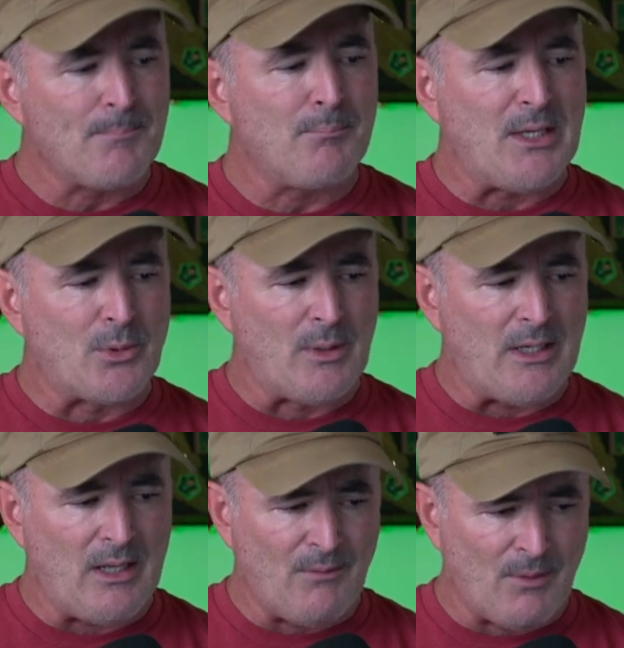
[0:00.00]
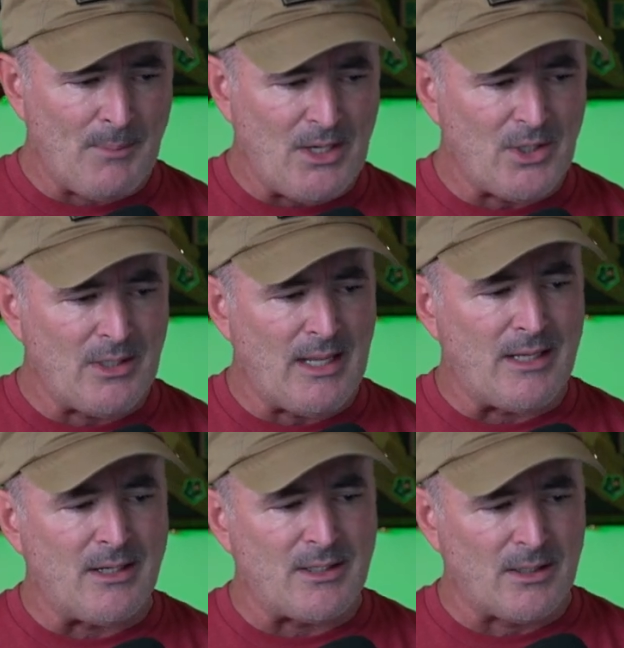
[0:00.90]
between information
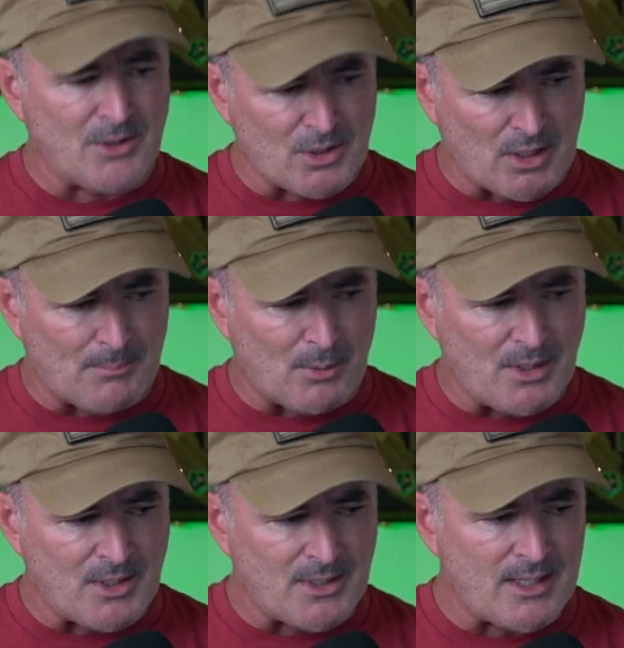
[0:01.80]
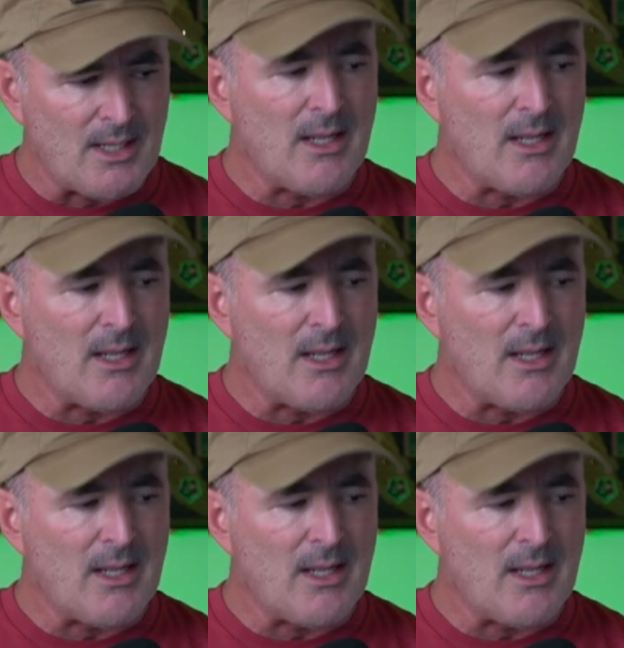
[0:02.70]
and intelligence operations